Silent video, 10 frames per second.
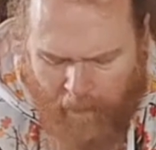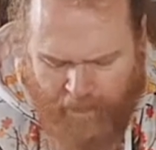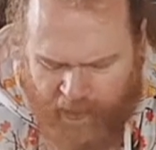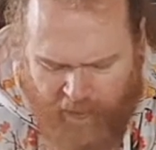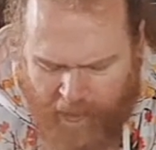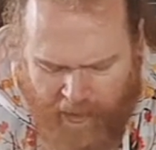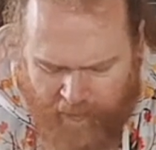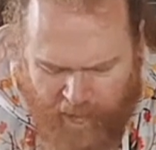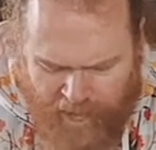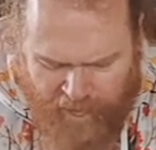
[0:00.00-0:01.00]
there's many
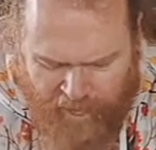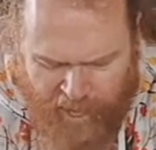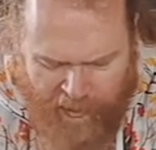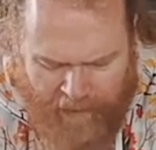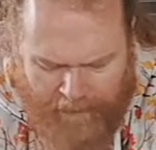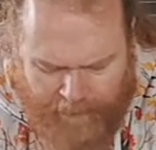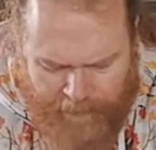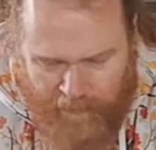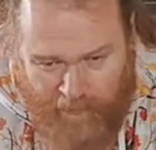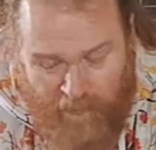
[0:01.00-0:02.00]
reasons for eating it,
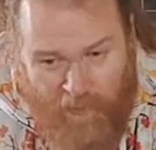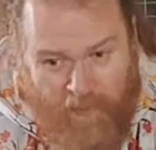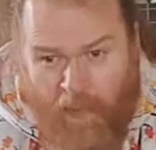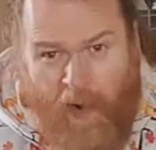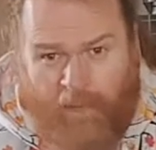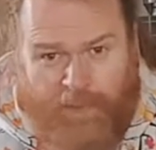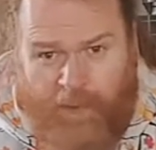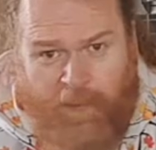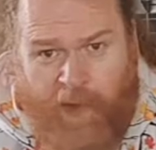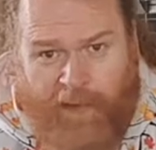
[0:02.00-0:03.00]
apart from
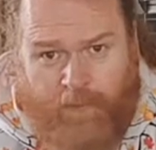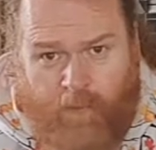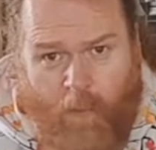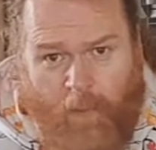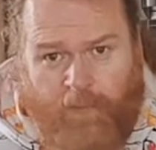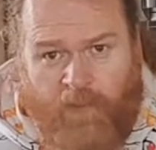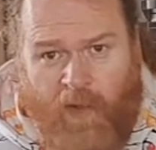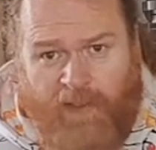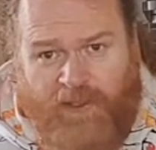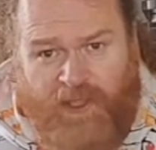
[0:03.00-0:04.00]
the fact
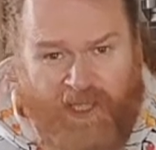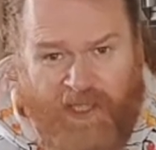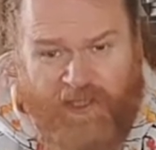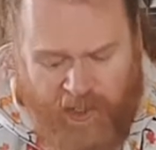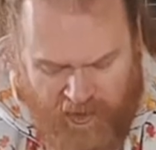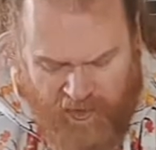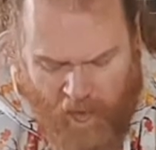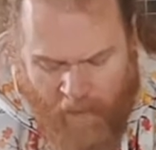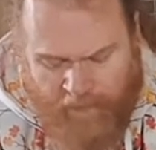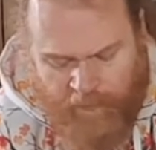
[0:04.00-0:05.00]
that it's delicious.
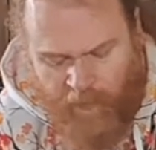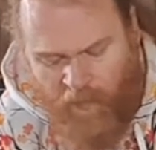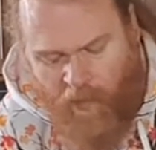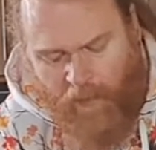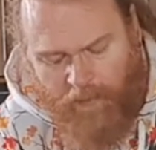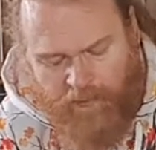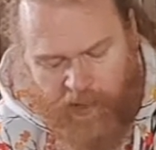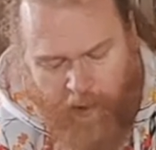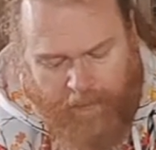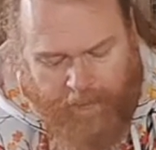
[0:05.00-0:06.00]

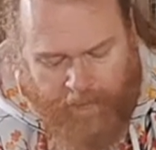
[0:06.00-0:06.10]
So